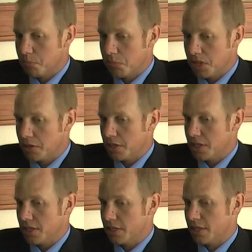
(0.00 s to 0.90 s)

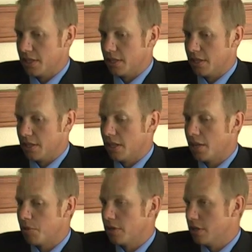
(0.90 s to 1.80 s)
increases in the
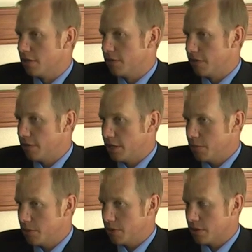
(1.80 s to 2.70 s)
neighborhood of 15
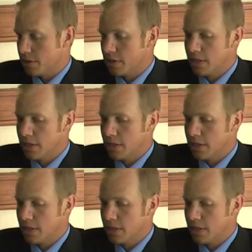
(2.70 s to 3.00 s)
bushel.